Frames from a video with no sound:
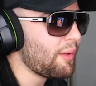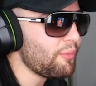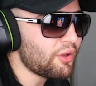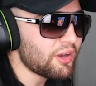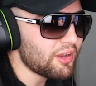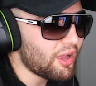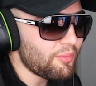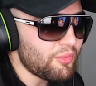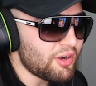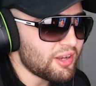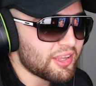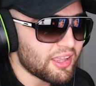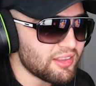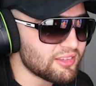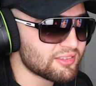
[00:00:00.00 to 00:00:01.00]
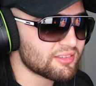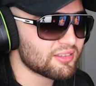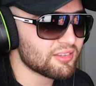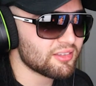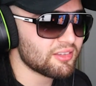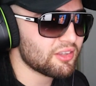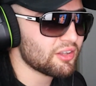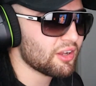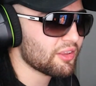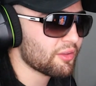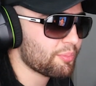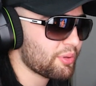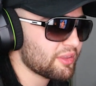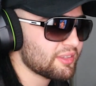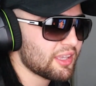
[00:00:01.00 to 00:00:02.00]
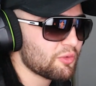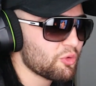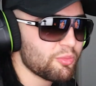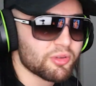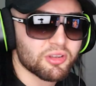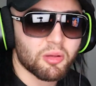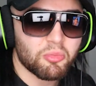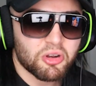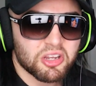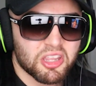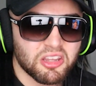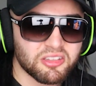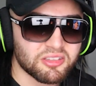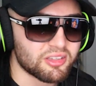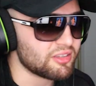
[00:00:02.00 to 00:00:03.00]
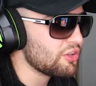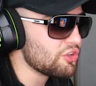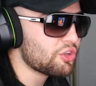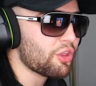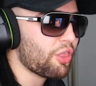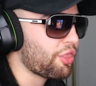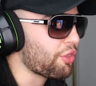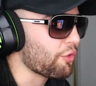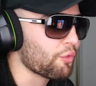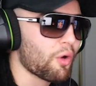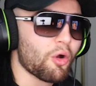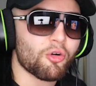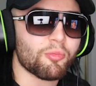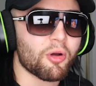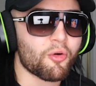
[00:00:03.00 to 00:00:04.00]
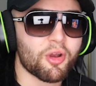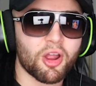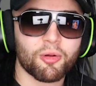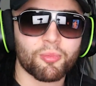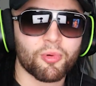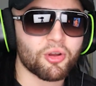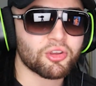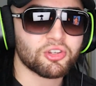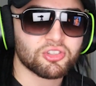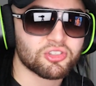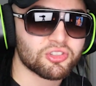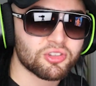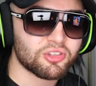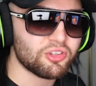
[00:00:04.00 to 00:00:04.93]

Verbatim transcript: I'm not, I'm not against you know, the petite women. I'm not against it. You can throw them around, bro. You just